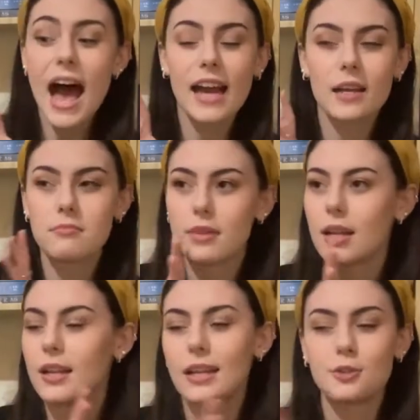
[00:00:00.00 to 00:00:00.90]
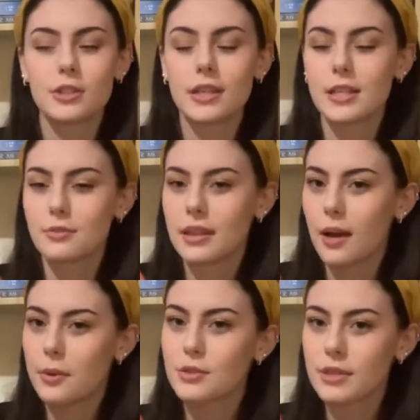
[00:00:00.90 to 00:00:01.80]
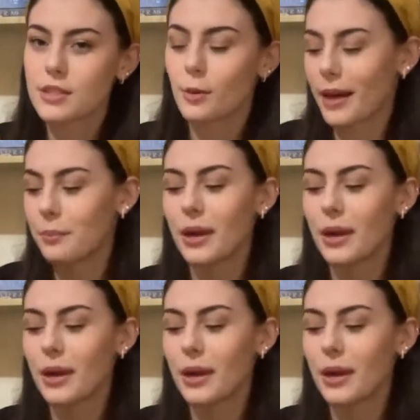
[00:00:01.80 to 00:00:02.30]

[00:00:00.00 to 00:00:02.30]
And I'm literally dying to read that. I want to read it so bad.